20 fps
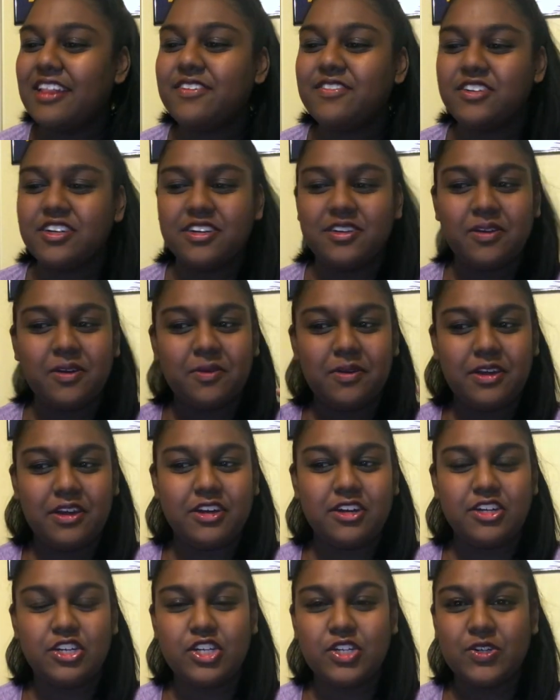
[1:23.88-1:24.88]
I love Junghwa with
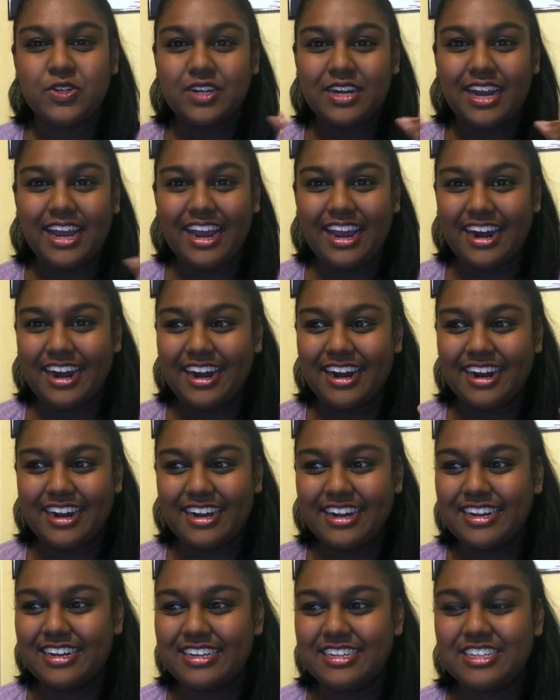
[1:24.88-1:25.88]
her short hair.
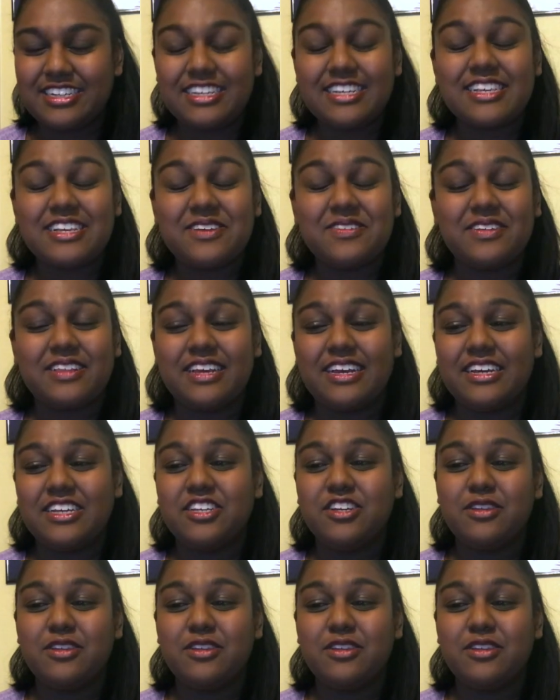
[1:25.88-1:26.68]
She looks good with it.